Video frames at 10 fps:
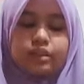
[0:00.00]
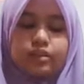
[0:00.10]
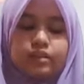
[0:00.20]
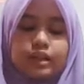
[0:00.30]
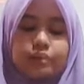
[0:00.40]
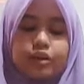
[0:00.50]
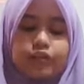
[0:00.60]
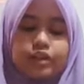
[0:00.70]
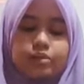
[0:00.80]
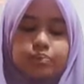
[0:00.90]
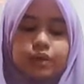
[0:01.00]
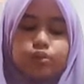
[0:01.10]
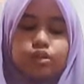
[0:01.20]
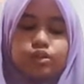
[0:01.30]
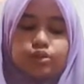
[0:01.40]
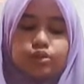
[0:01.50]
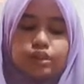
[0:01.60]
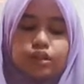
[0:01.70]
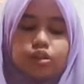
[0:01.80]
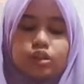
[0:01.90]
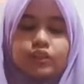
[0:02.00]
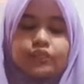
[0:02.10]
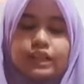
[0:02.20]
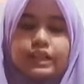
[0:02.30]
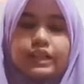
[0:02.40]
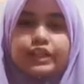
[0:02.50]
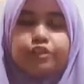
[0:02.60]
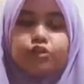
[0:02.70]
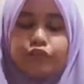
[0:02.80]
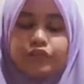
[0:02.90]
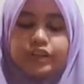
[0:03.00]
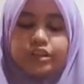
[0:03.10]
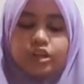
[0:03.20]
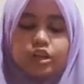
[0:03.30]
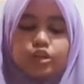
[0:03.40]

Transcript: some of his power to the local village Hufan